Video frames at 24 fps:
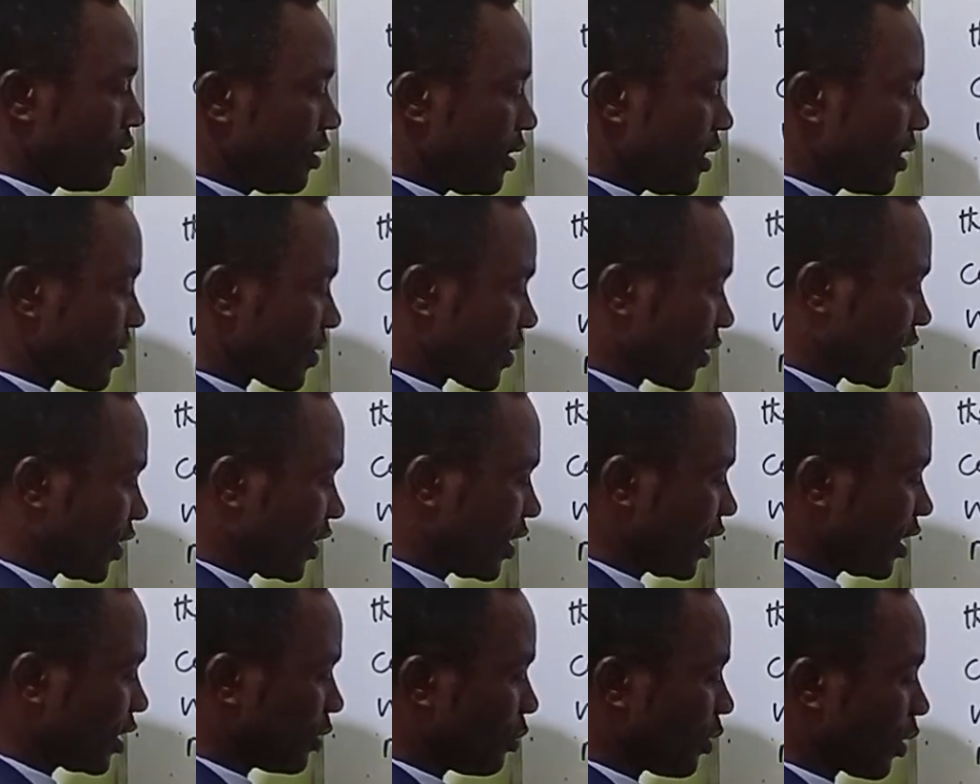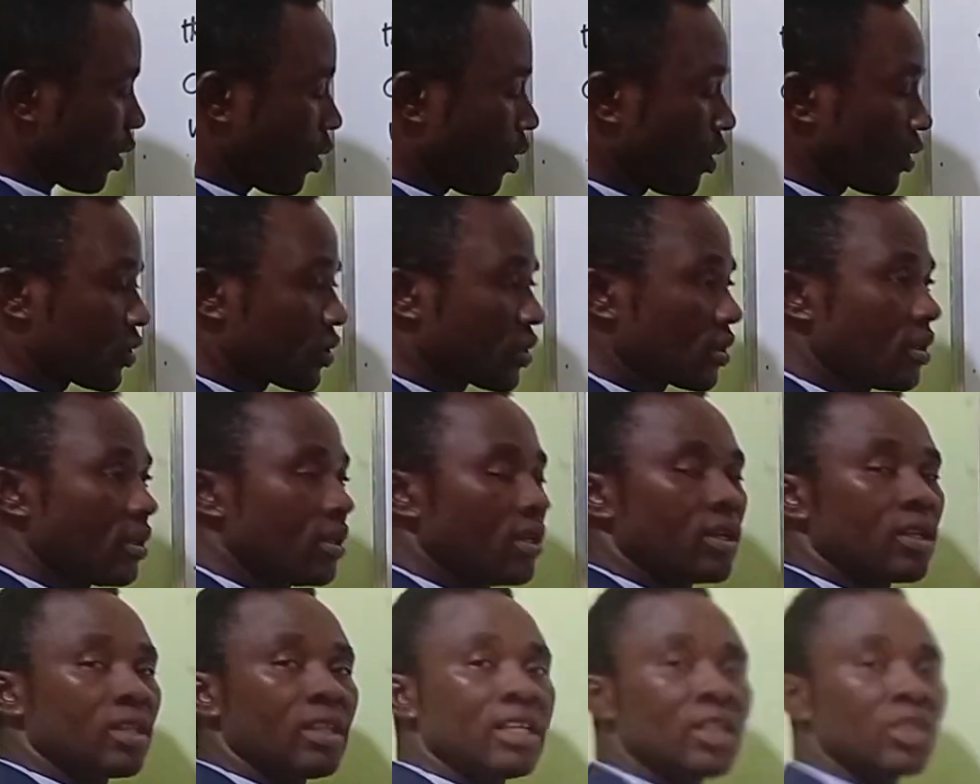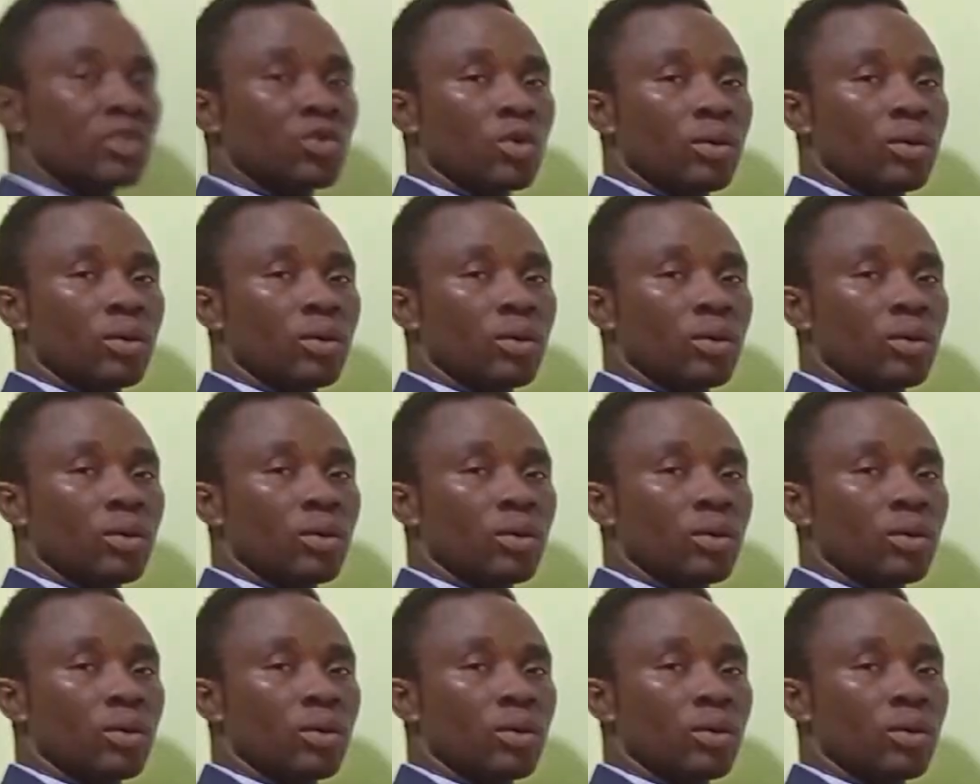The reason is because the